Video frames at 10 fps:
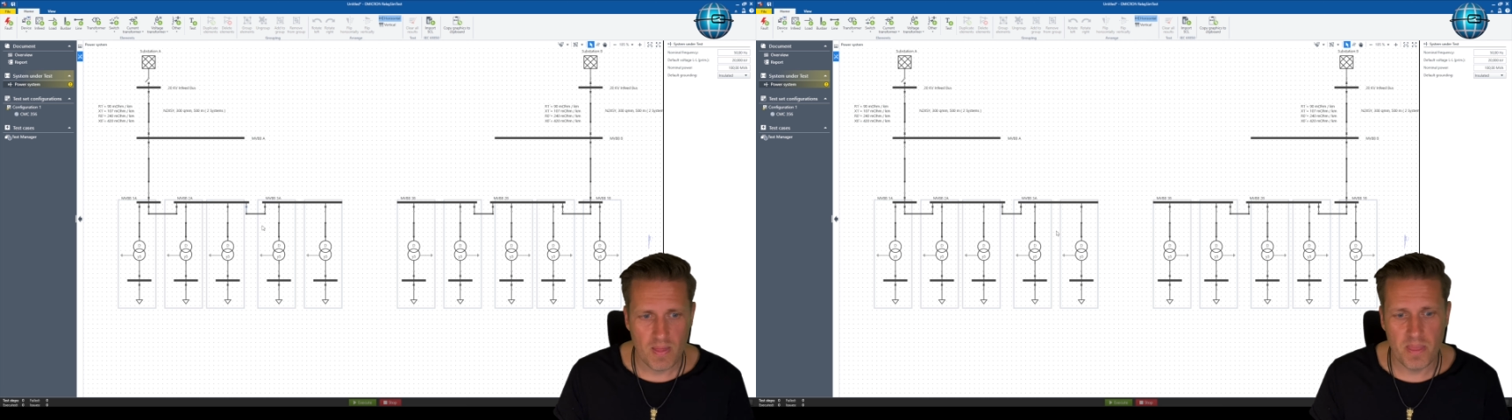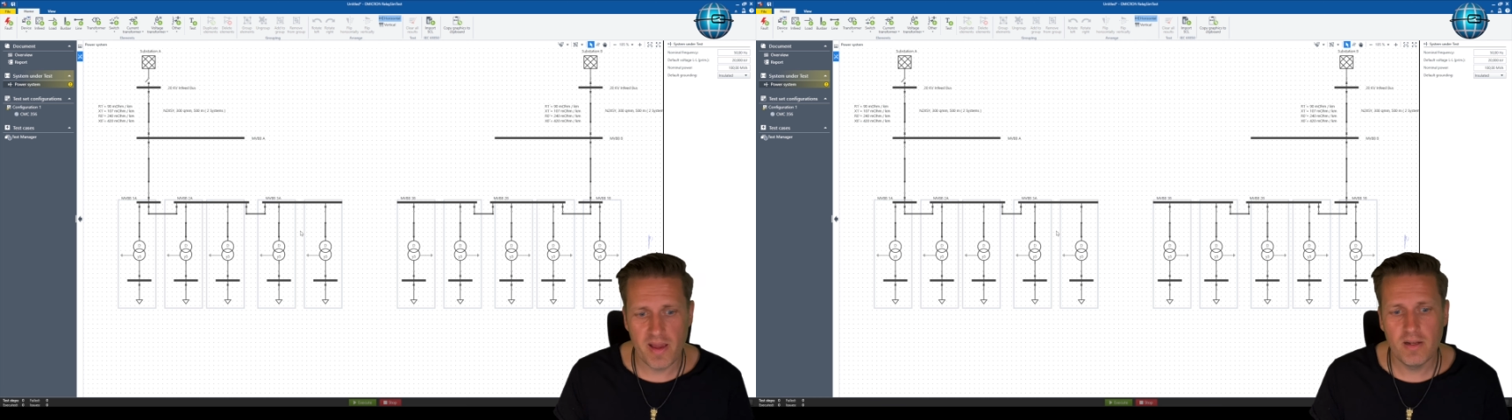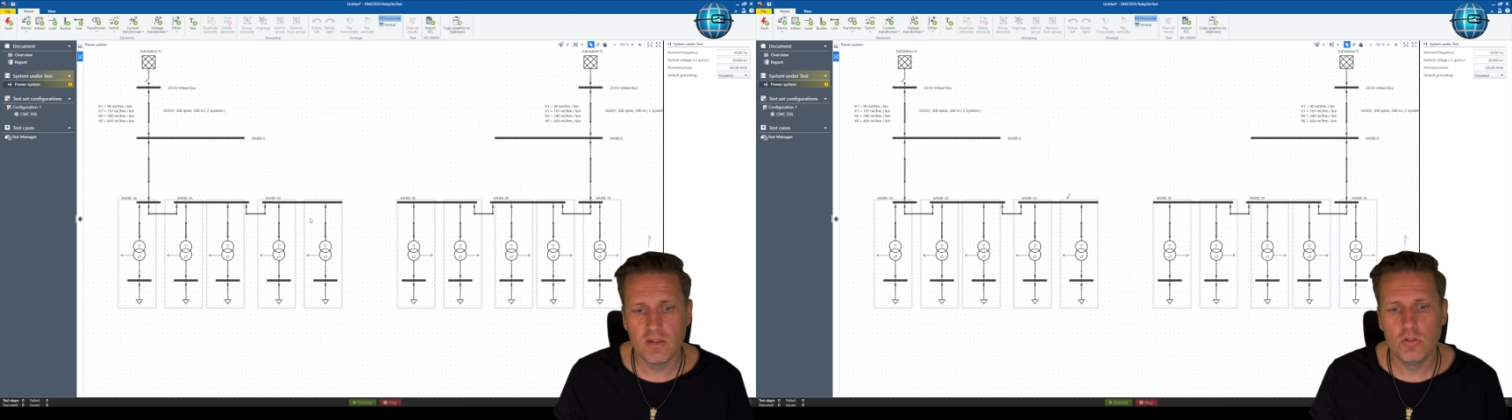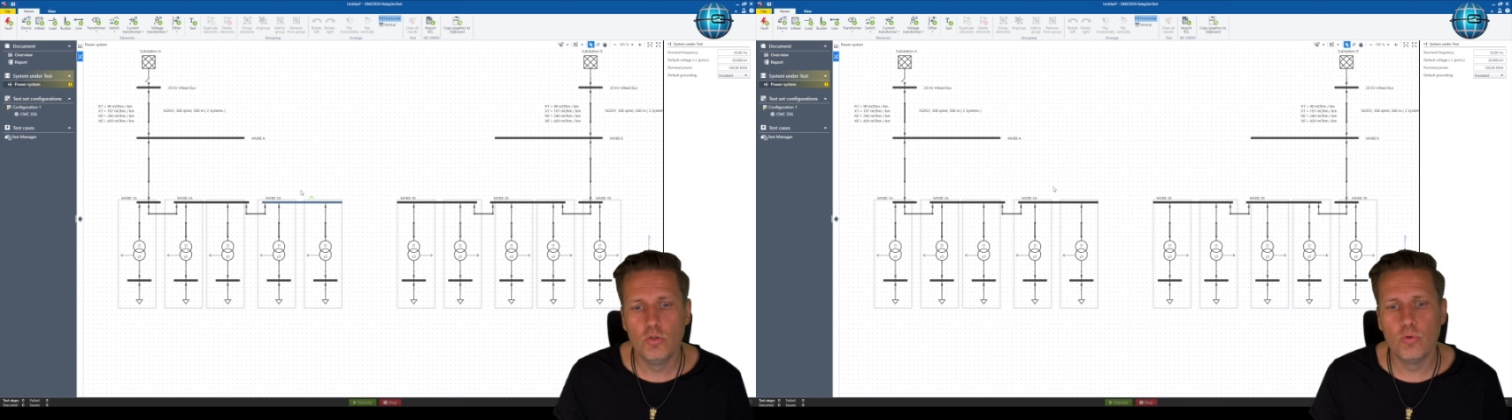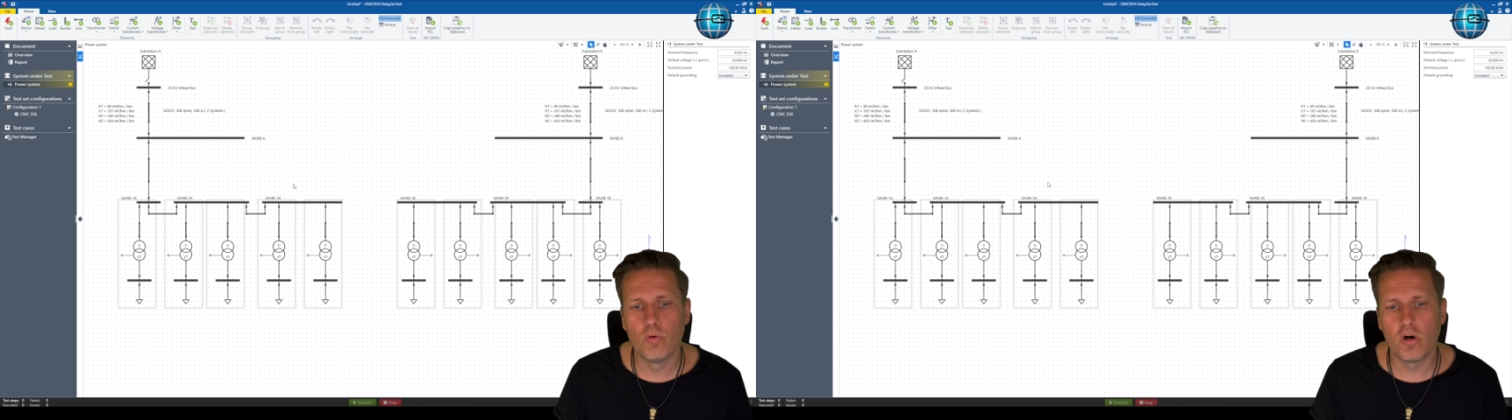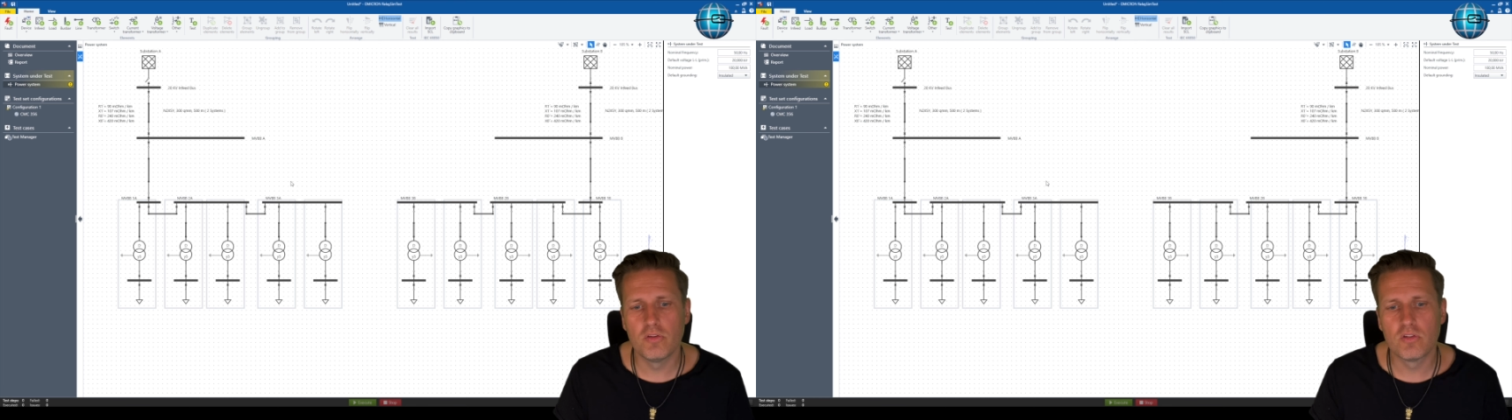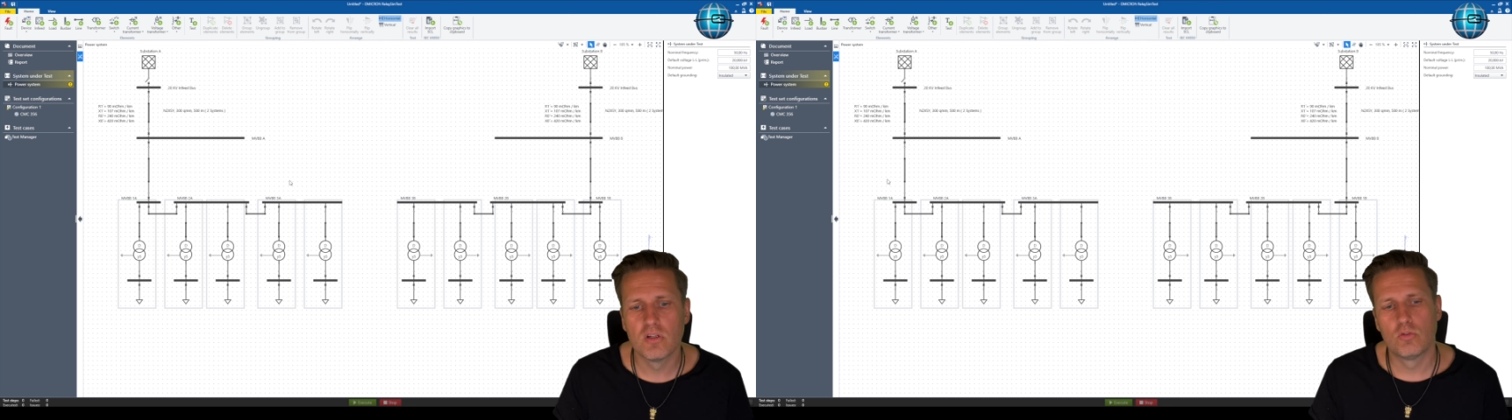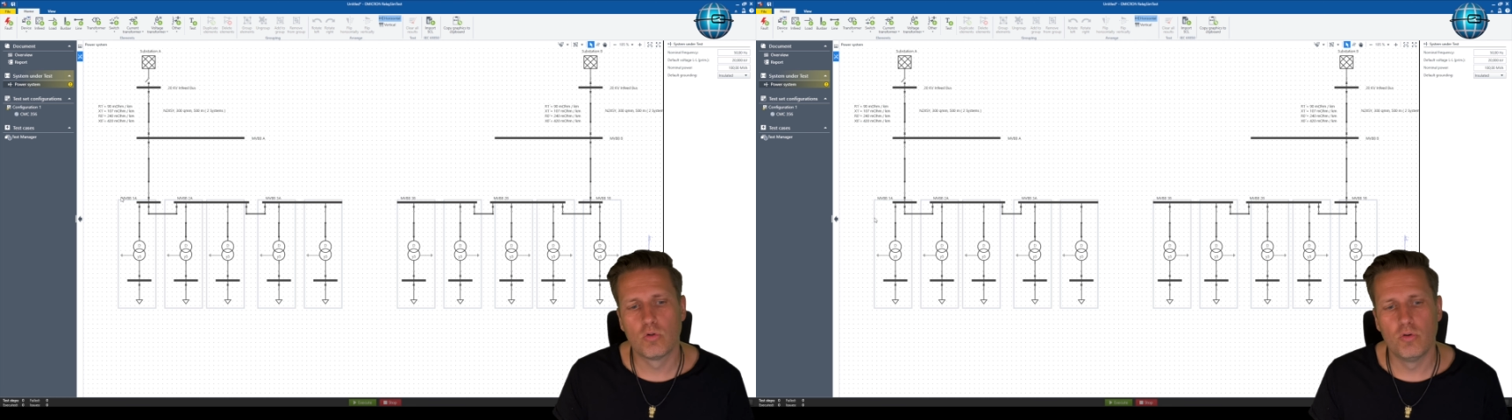Then you want
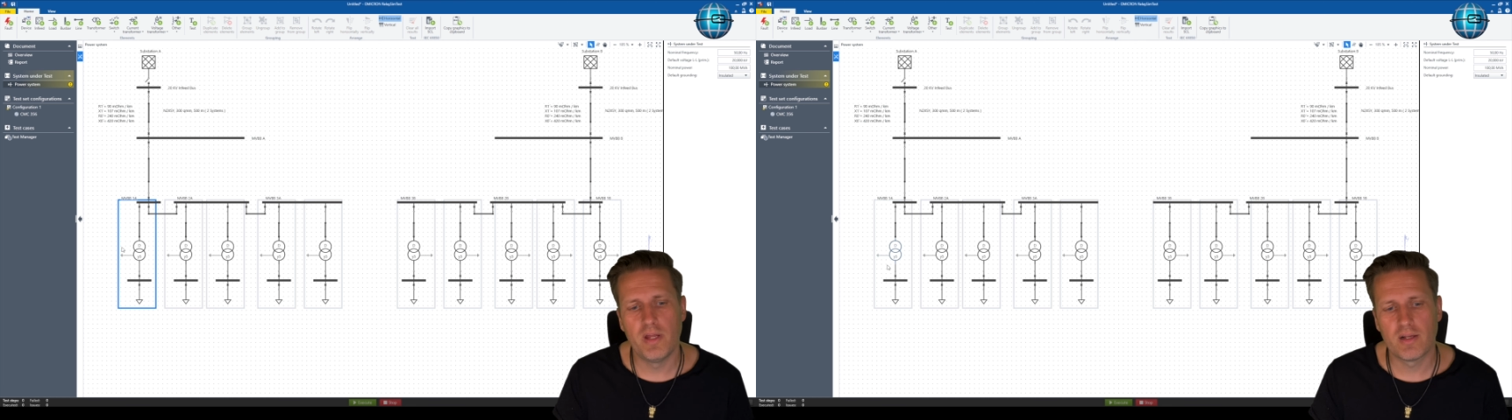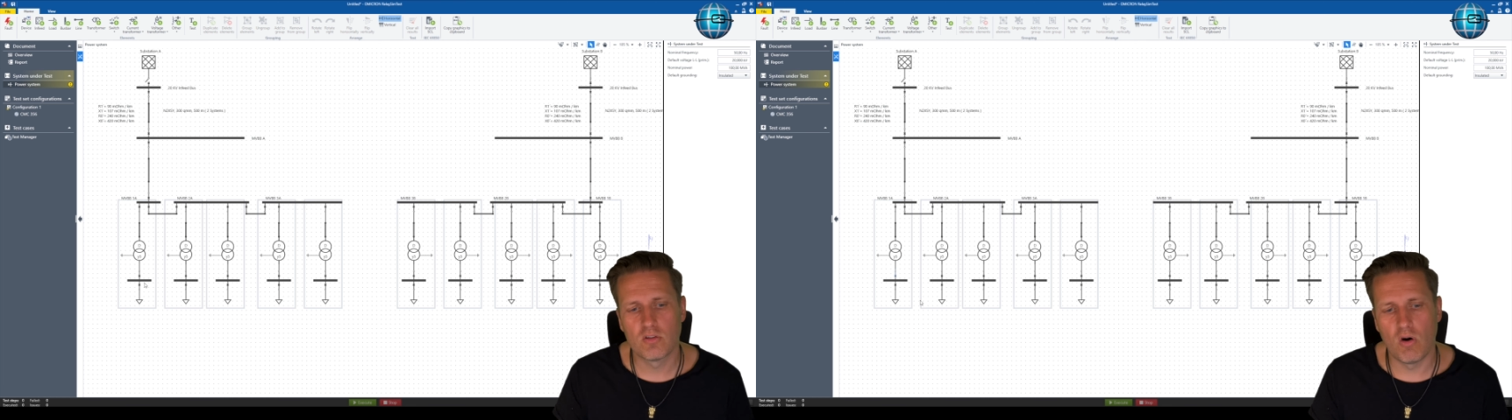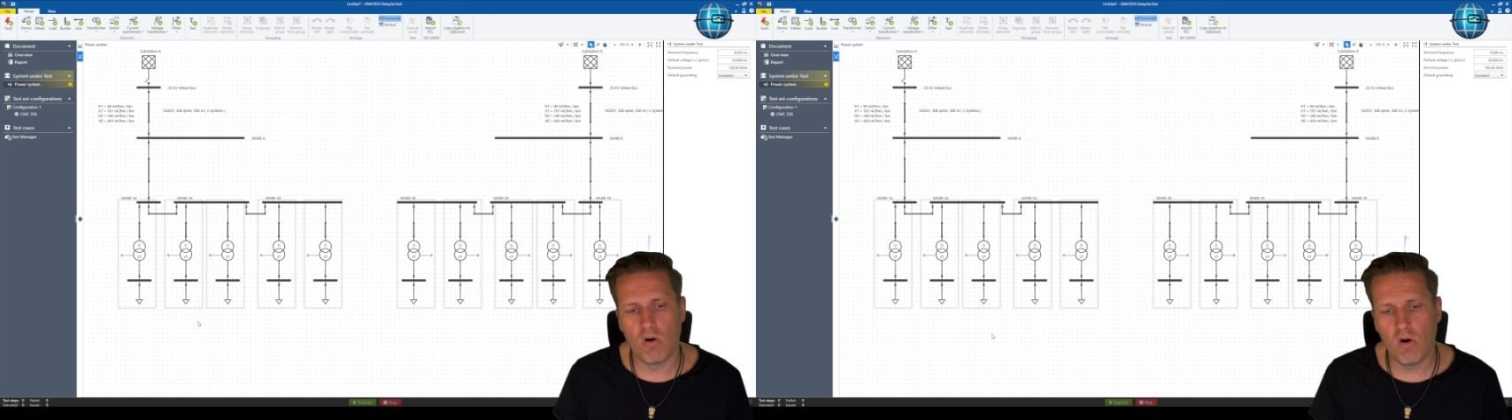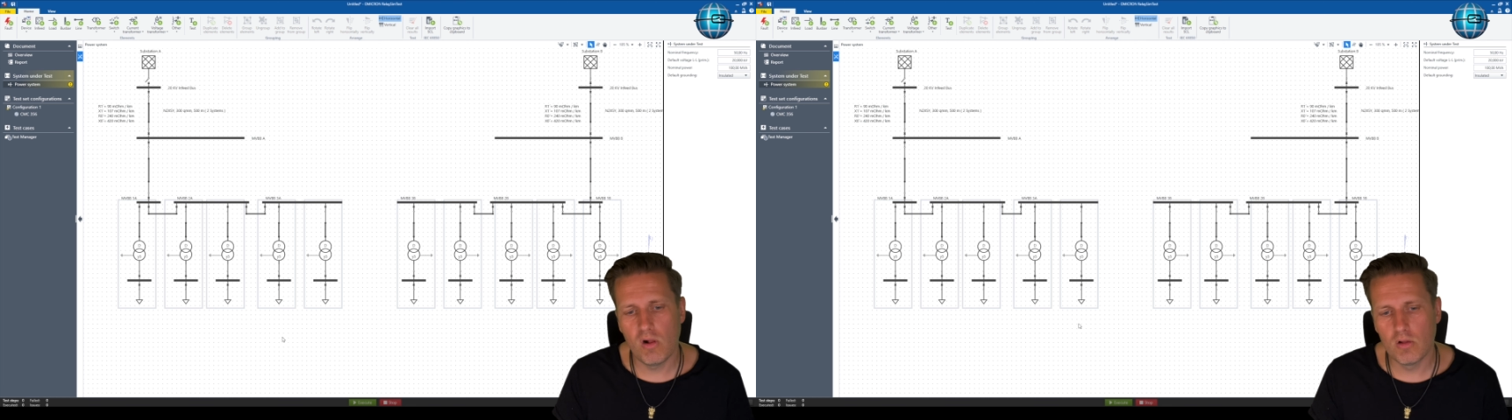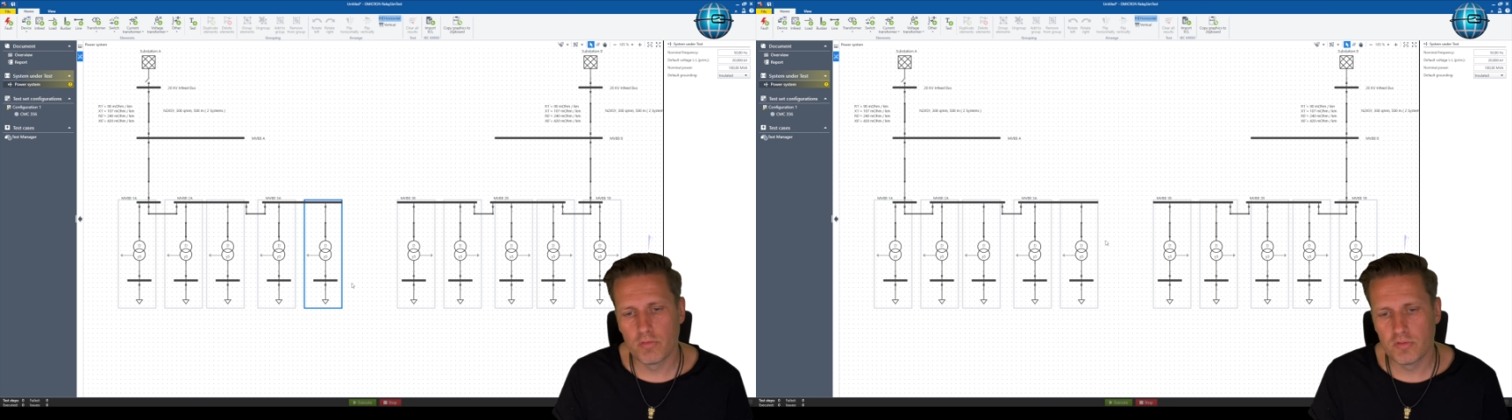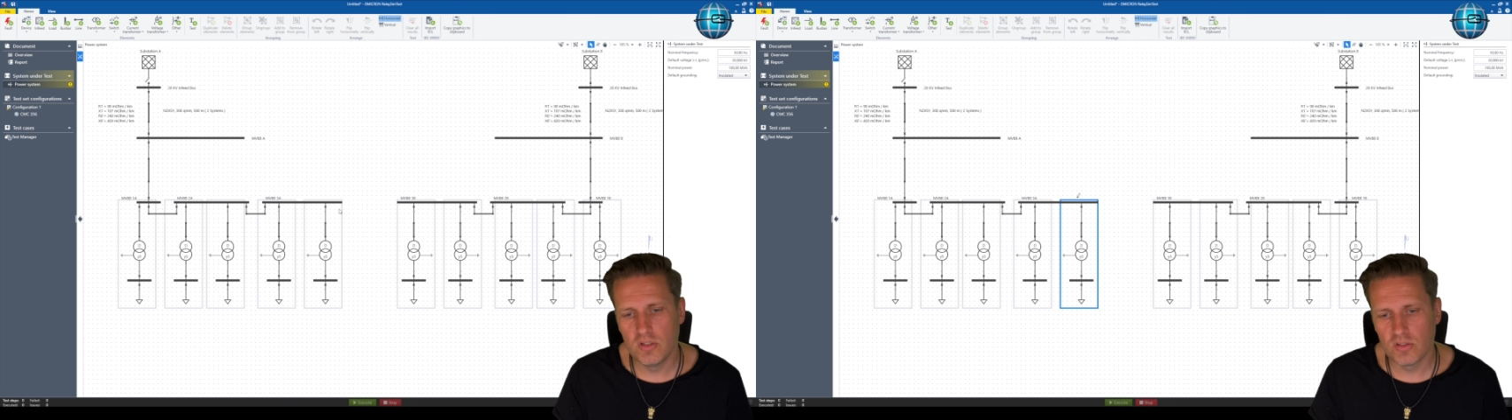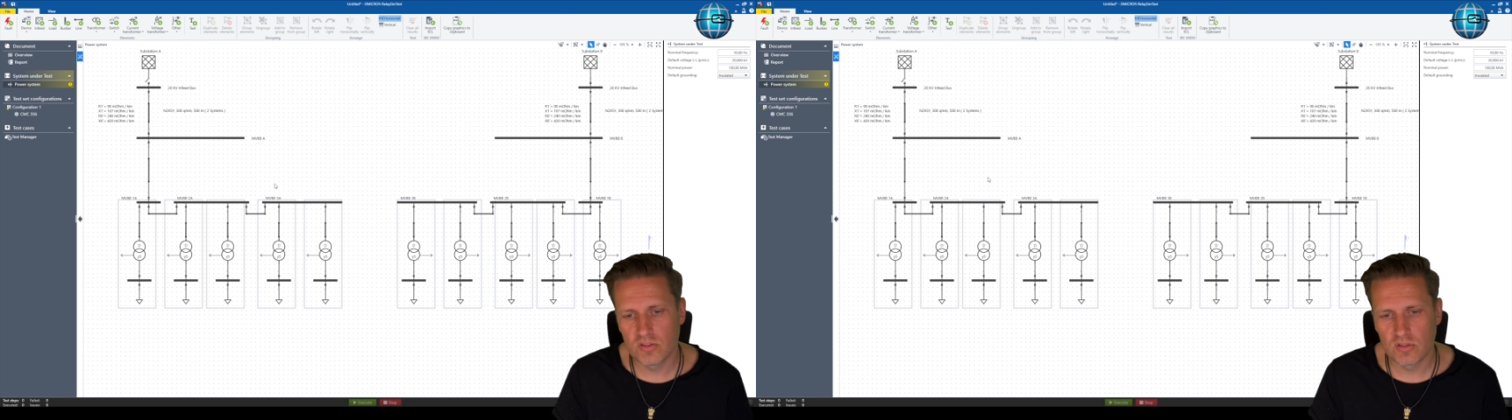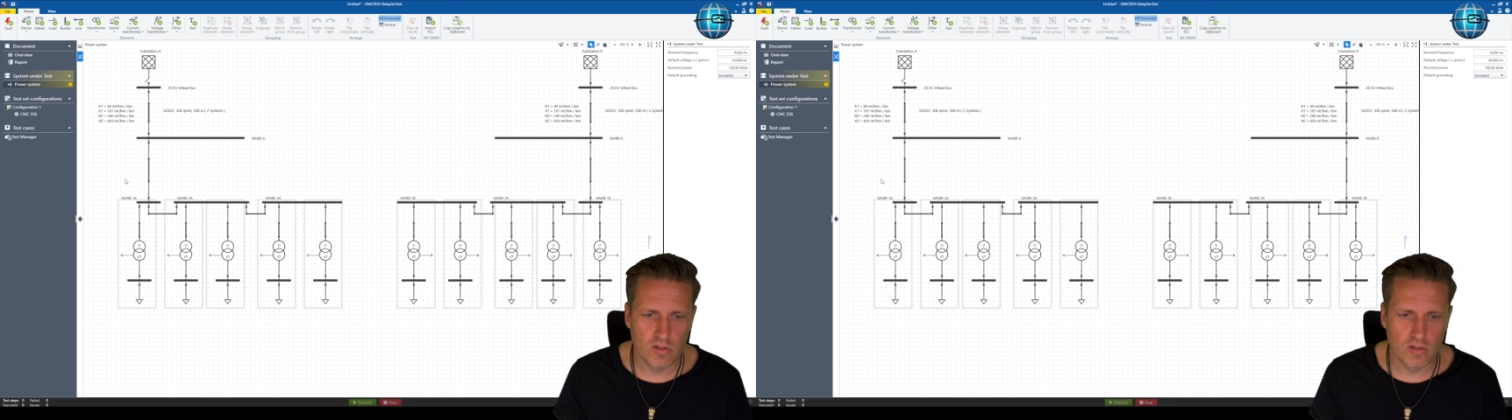to connect all of these